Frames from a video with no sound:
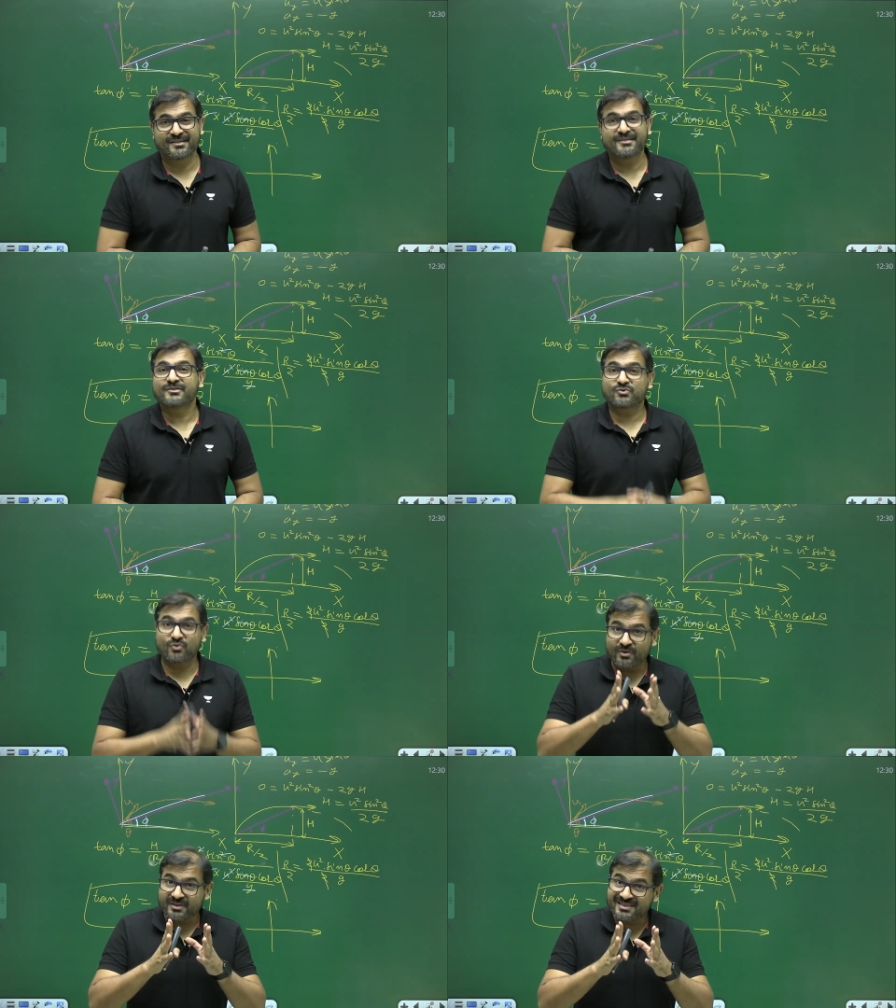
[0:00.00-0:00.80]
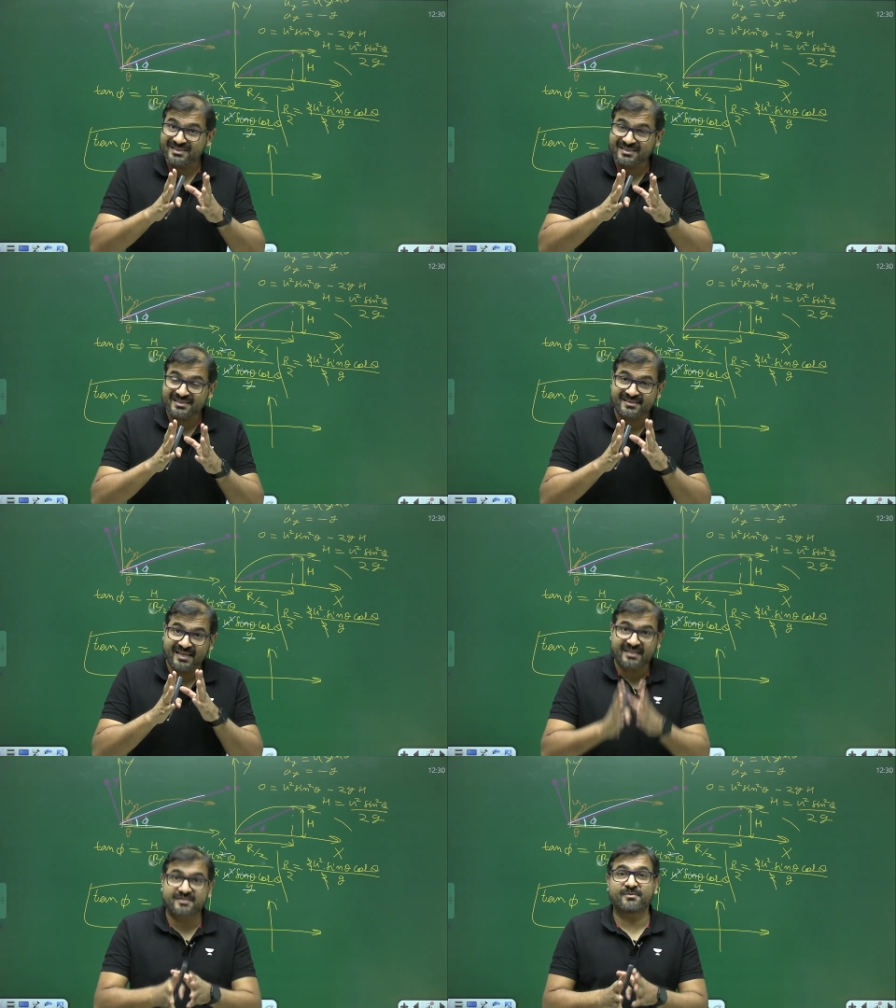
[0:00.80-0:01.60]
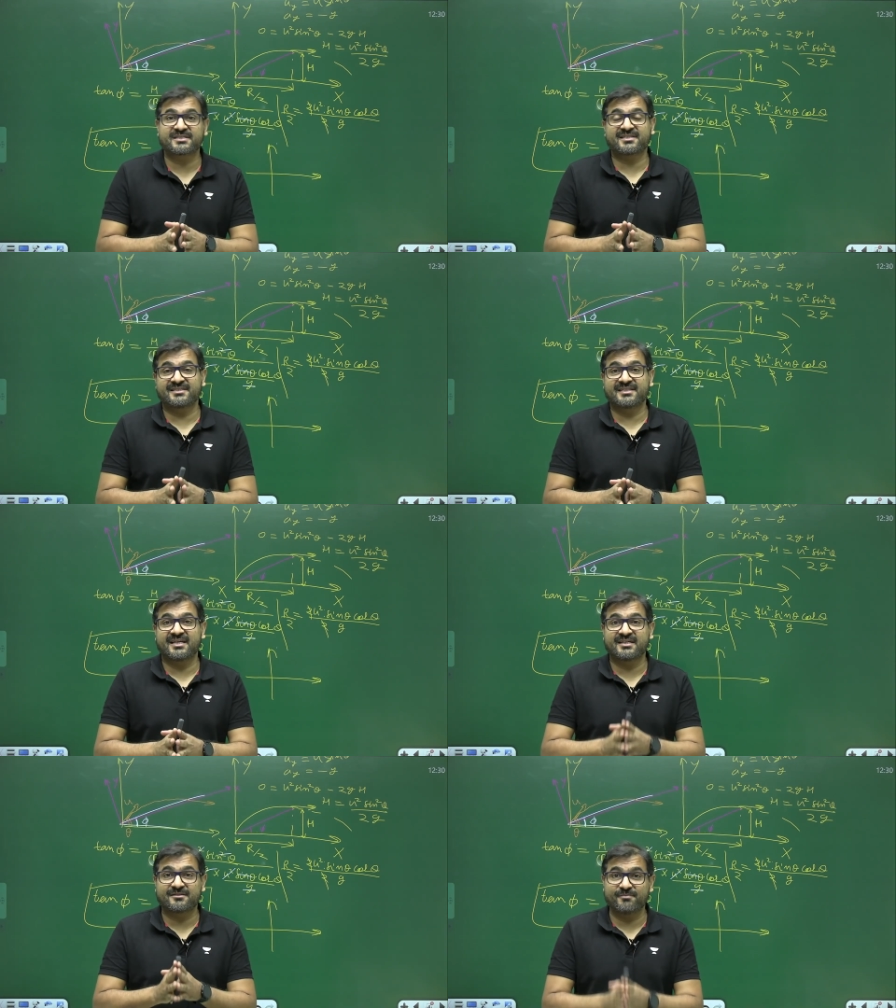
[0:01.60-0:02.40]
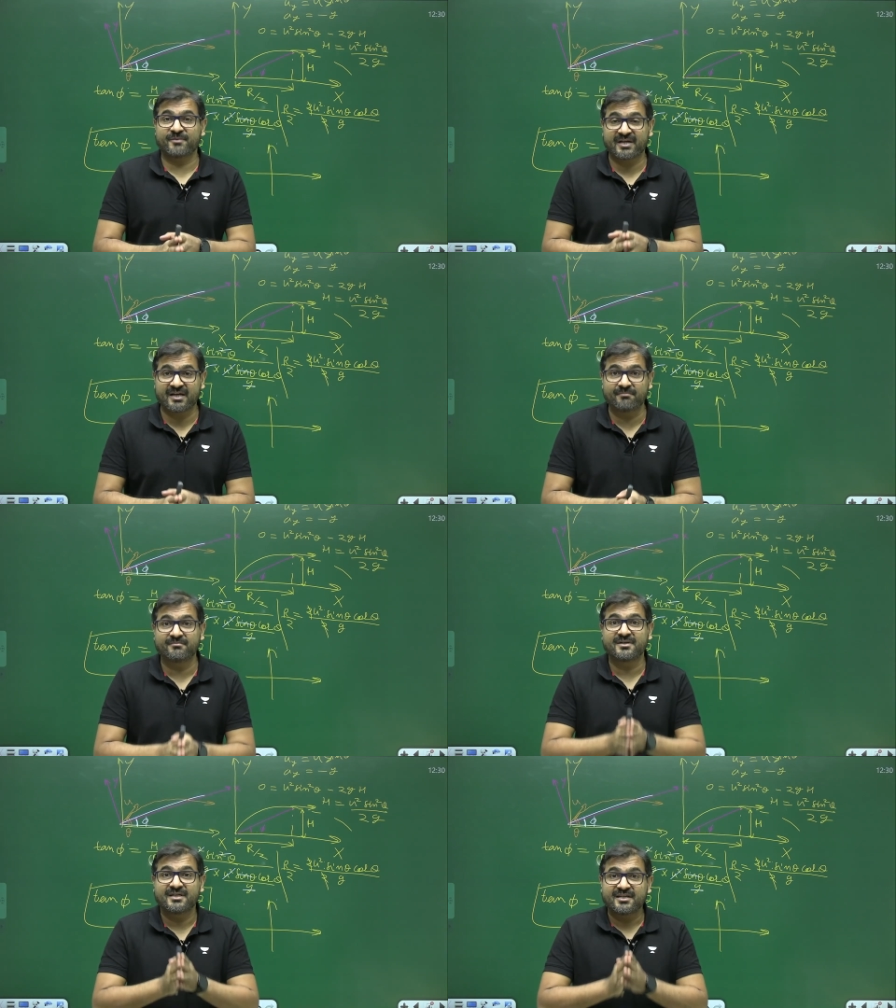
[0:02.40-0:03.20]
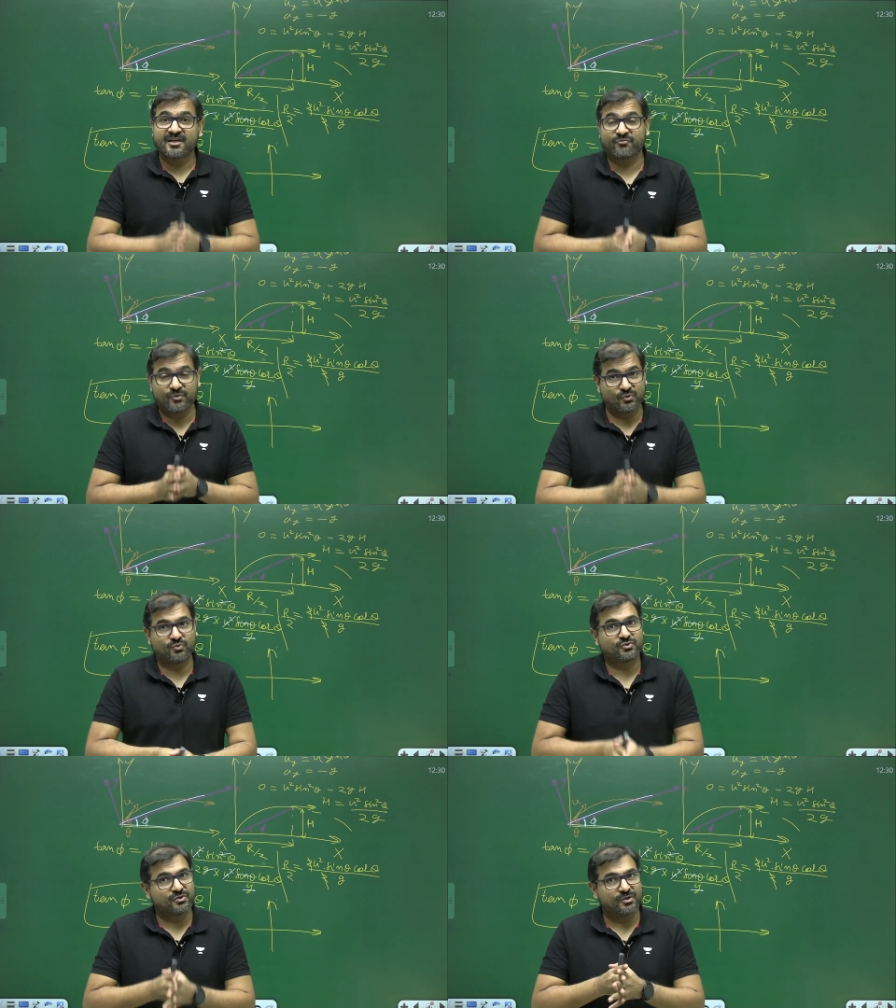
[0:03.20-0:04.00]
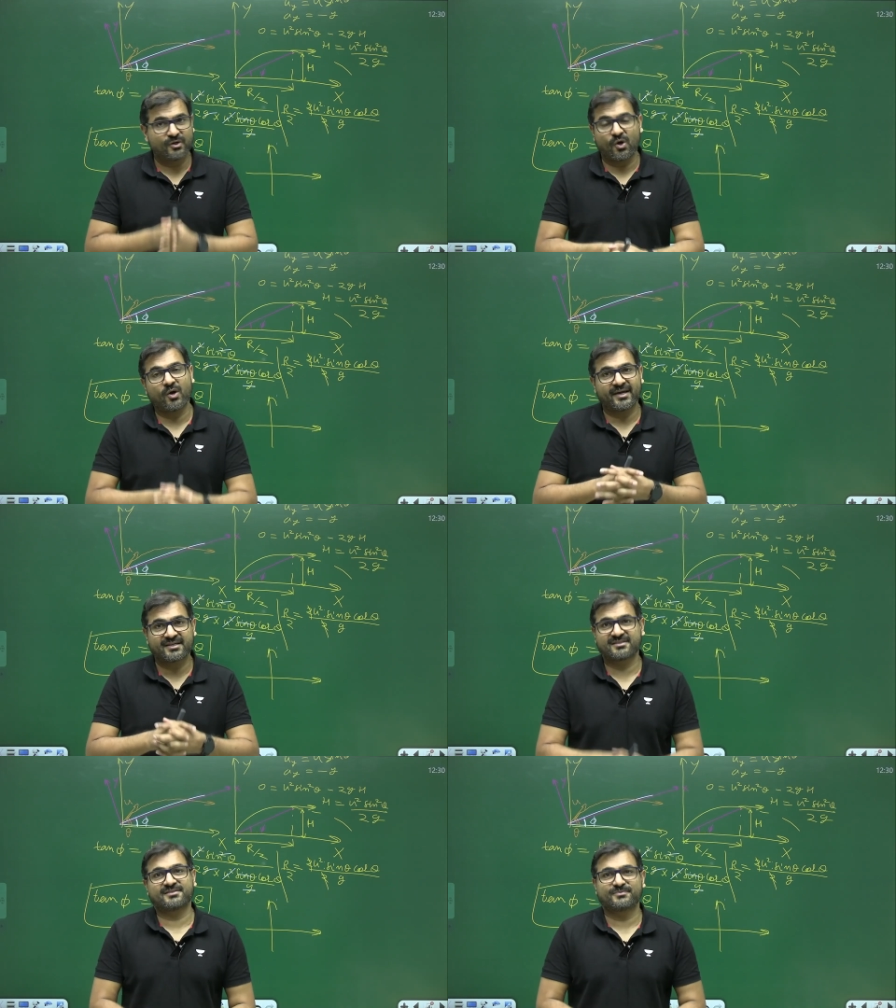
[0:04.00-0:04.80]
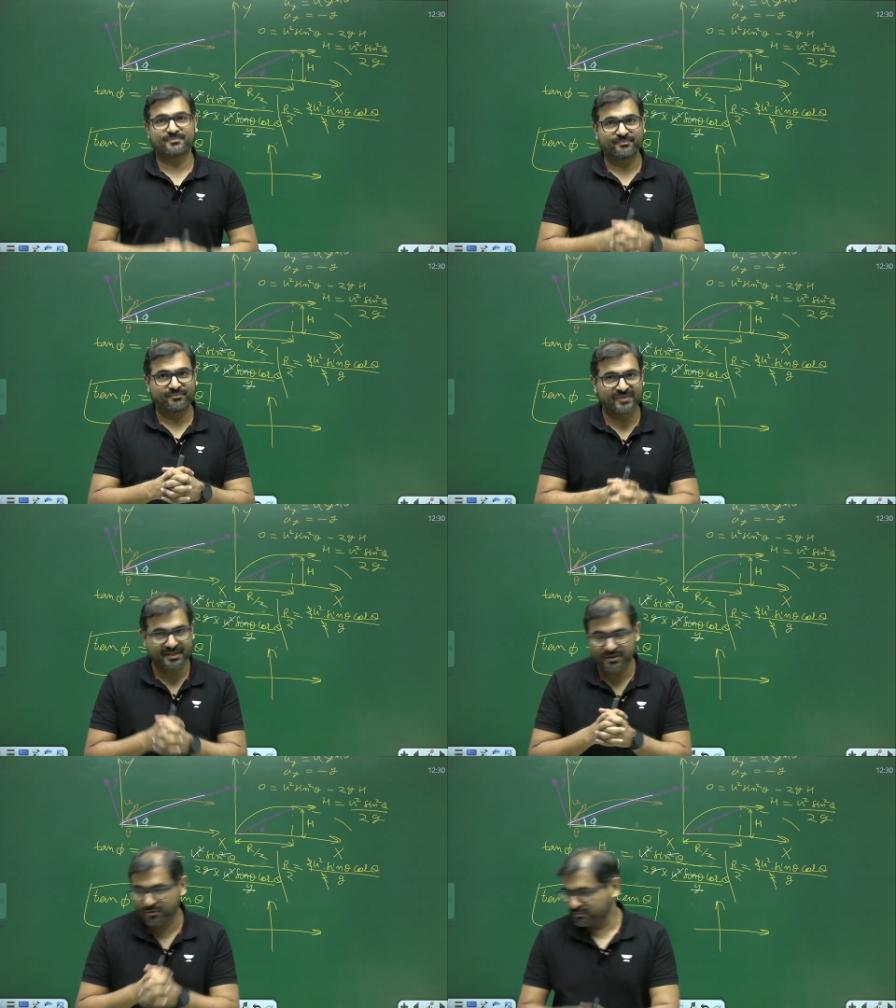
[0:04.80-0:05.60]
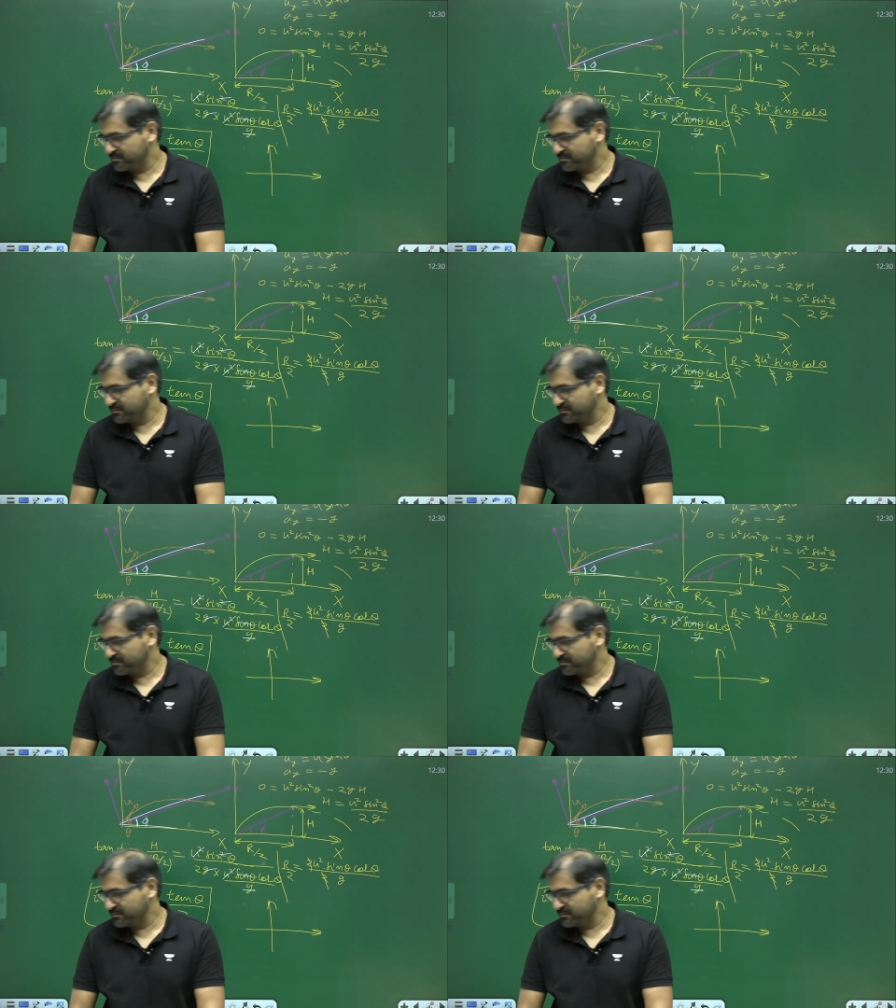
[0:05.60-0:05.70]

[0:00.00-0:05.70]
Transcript: So that much critical it may become if you choose wrong axis. Thank you.